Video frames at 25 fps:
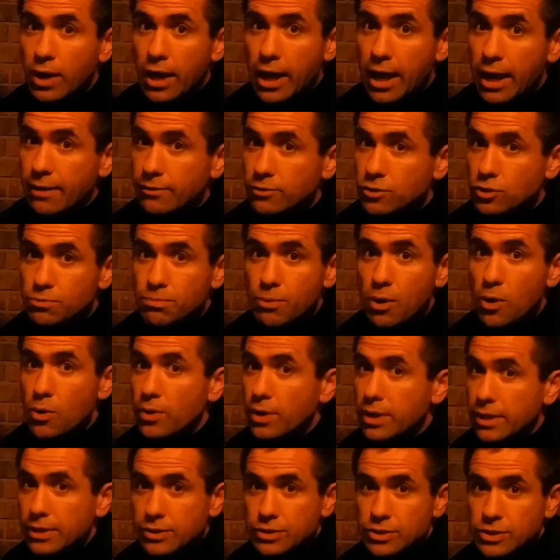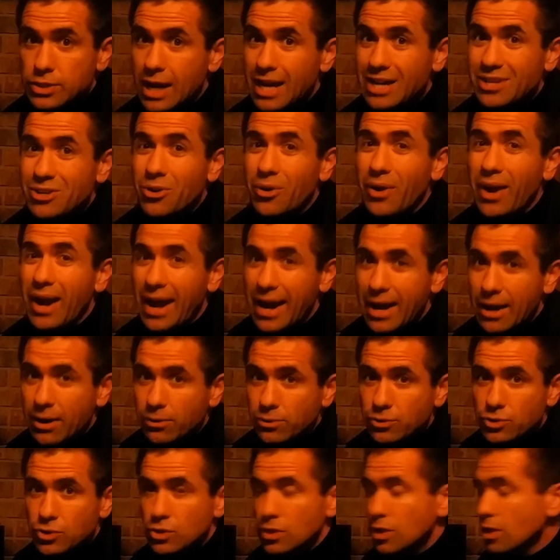to have smoke inside your
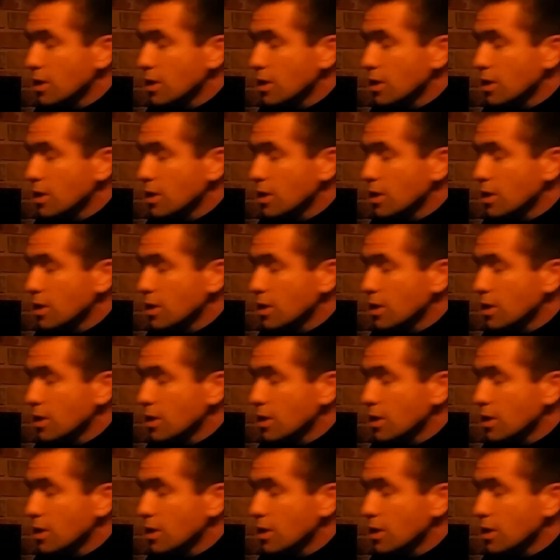house.